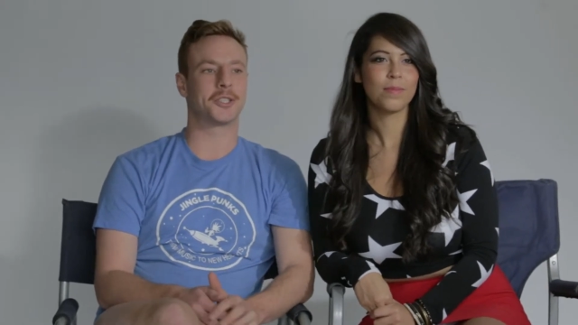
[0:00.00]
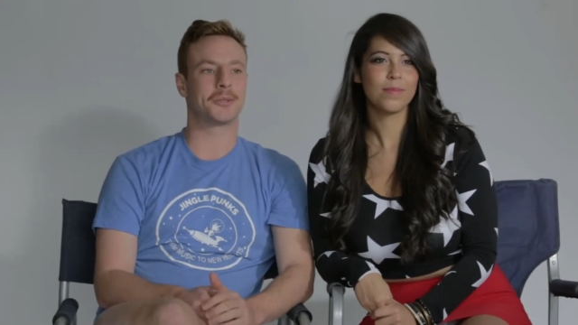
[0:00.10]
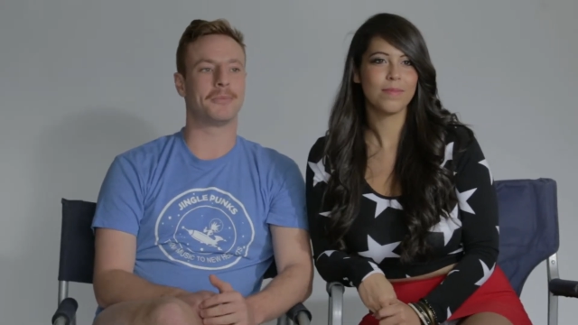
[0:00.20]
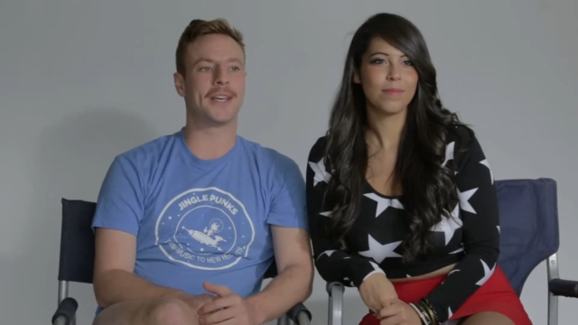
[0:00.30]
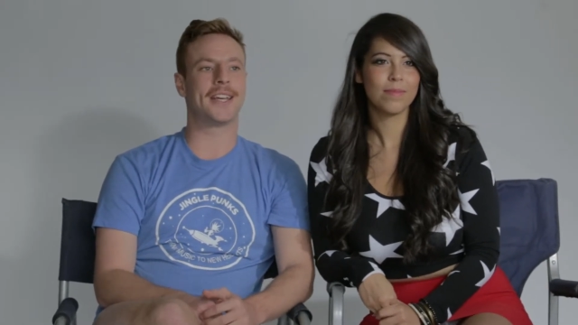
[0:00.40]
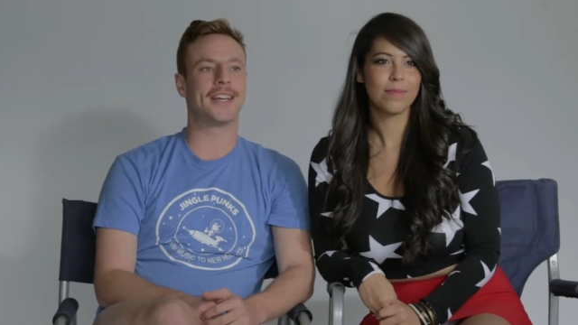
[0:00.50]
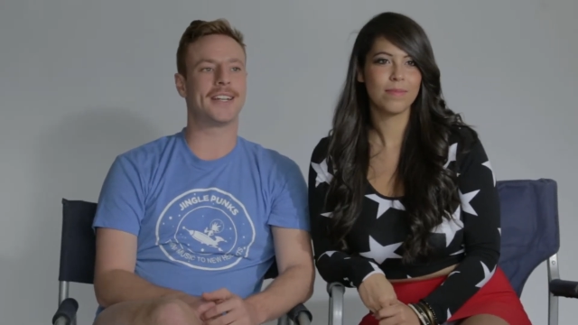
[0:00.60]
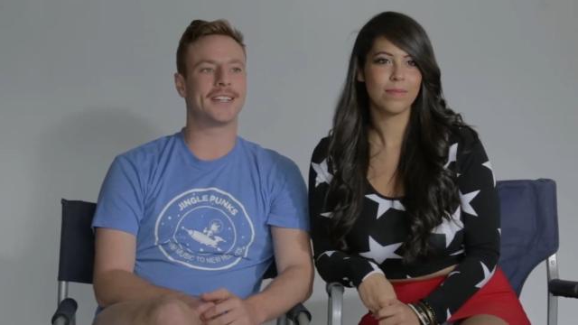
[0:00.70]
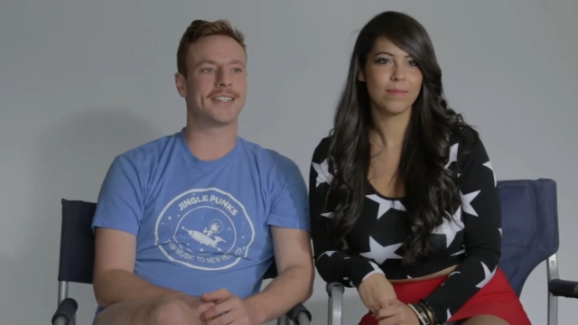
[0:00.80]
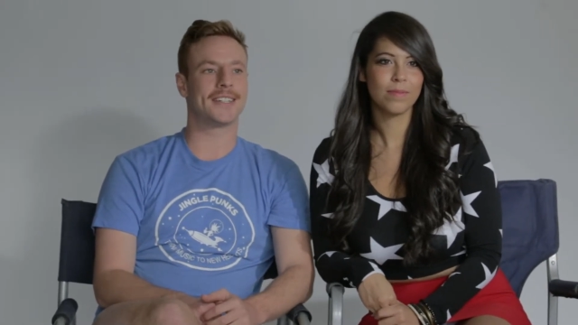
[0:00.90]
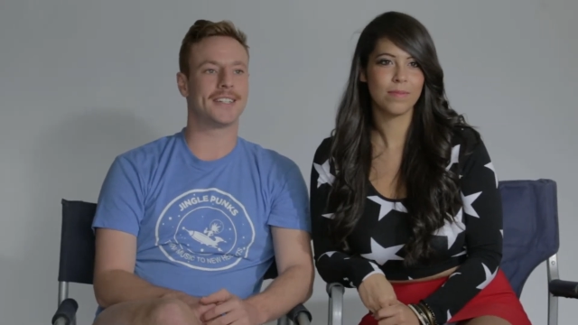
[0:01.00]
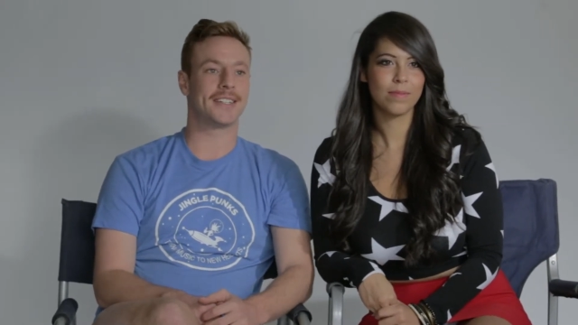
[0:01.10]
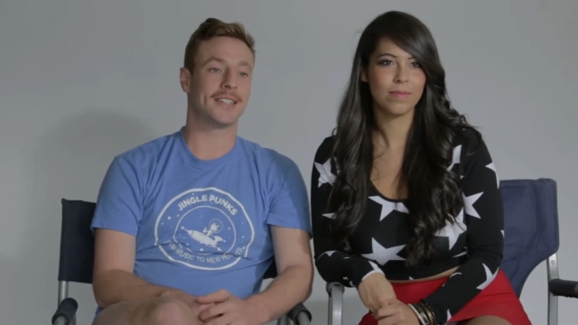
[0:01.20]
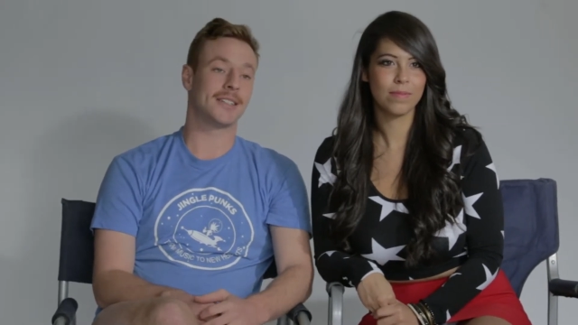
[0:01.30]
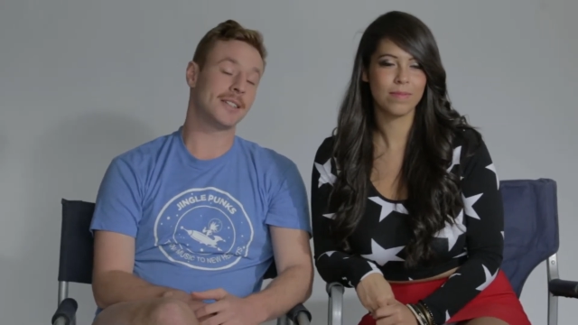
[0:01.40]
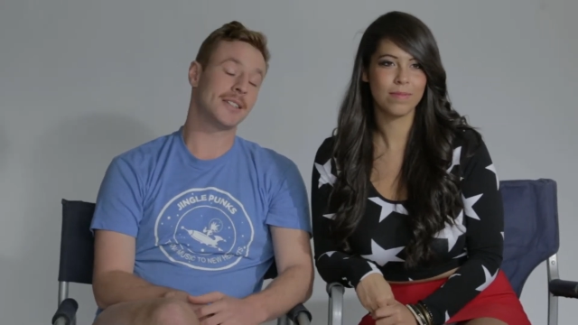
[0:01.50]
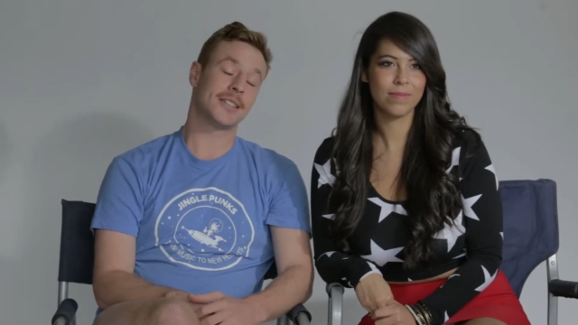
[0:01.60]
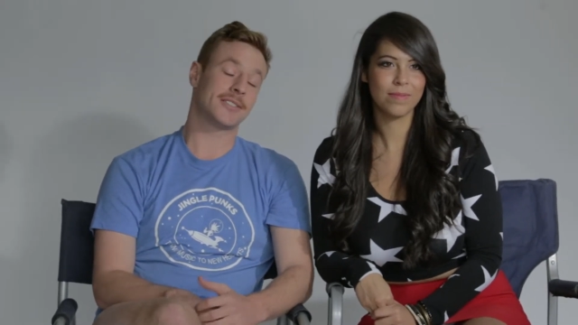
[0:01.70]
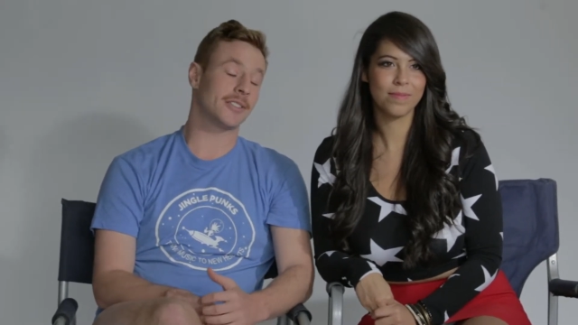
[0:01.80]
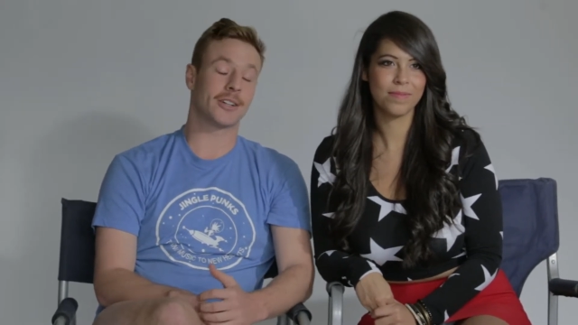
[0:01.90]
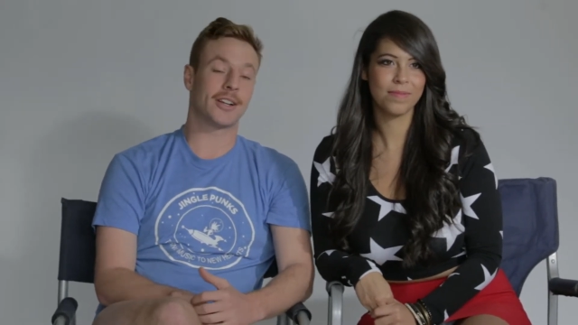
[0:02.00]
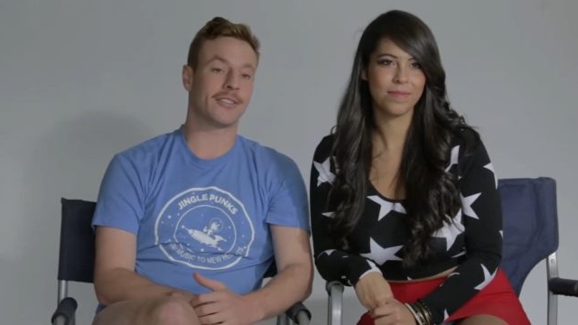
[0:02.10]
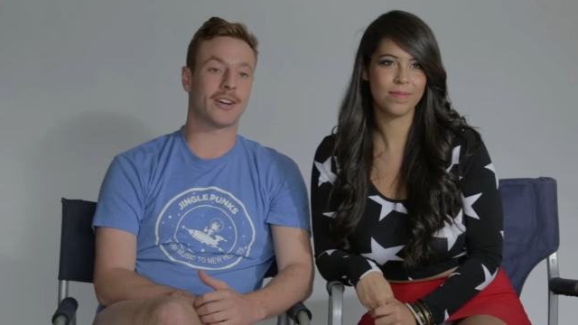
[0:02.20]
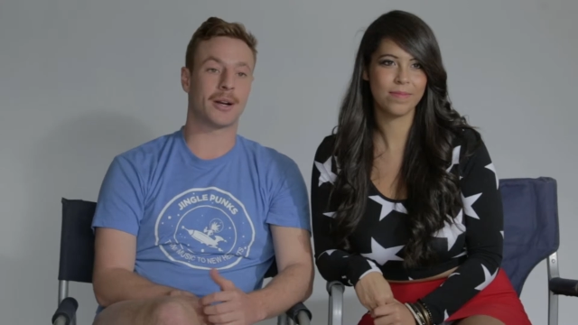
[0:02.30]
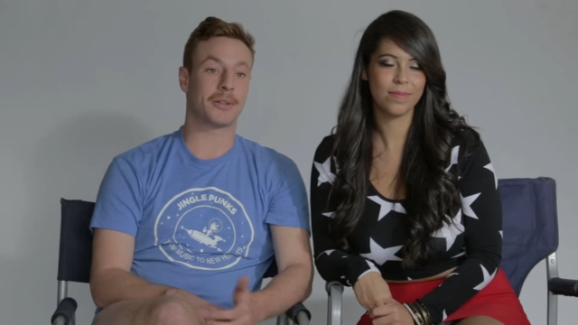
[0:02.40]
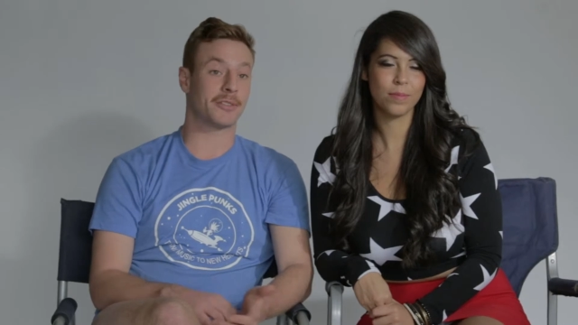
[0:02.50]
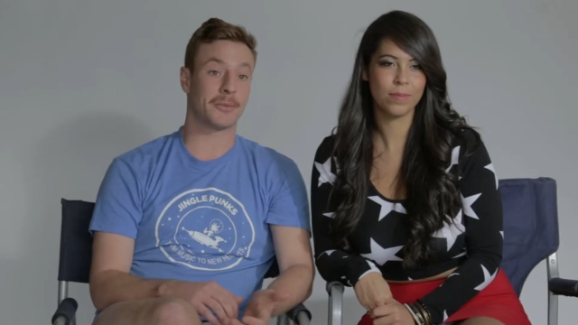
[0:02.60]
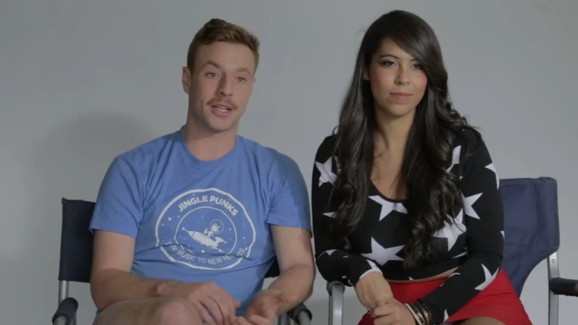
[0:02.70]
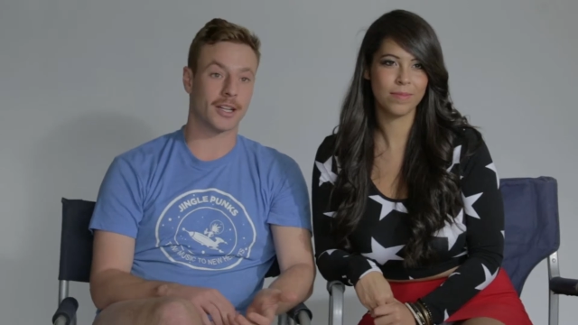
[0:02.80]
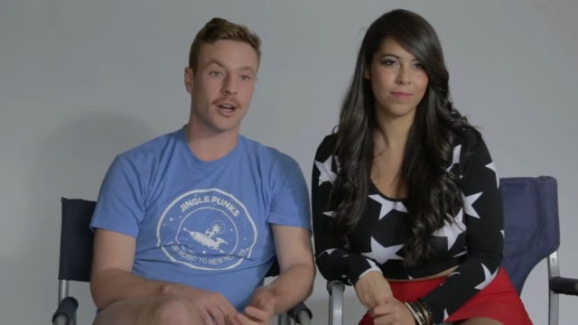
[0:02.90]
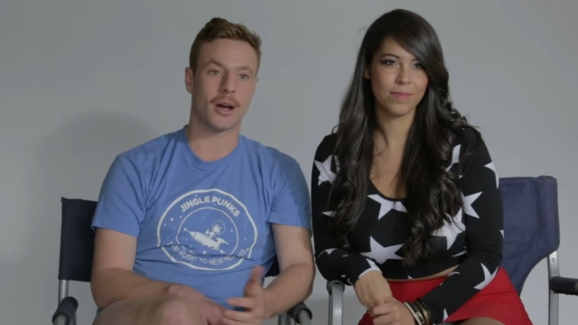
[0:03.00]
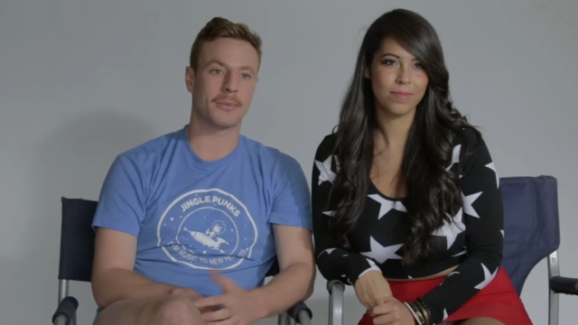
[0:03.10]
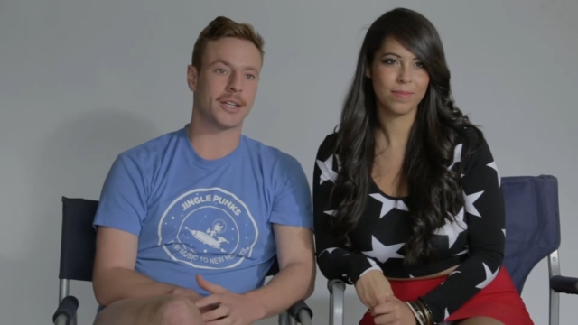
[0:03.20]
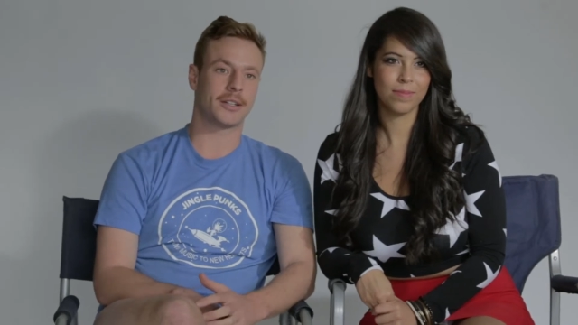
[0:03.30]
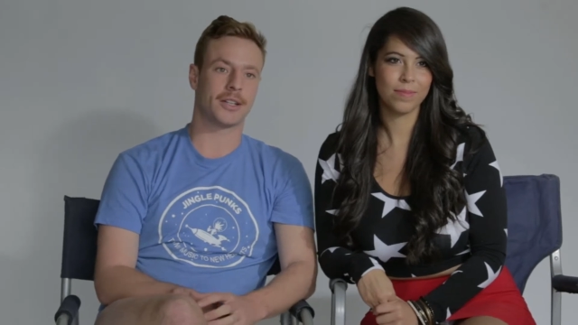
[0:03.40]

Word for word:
Speaker 1: which made for a great environment for making a comedy.